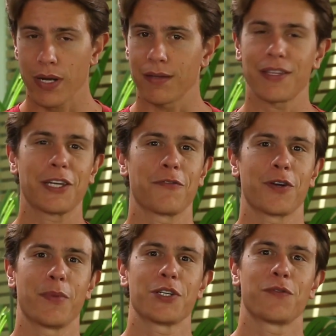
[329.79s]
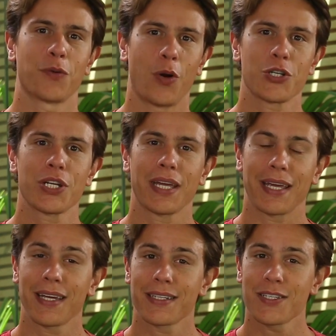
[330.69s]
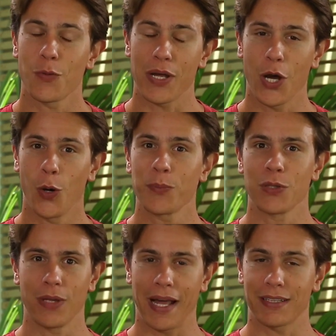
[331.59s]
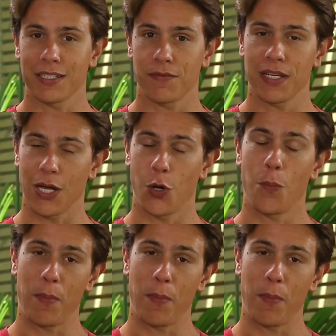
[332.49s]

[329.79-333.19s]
and thank you very much for watching, and we hope you liked this video.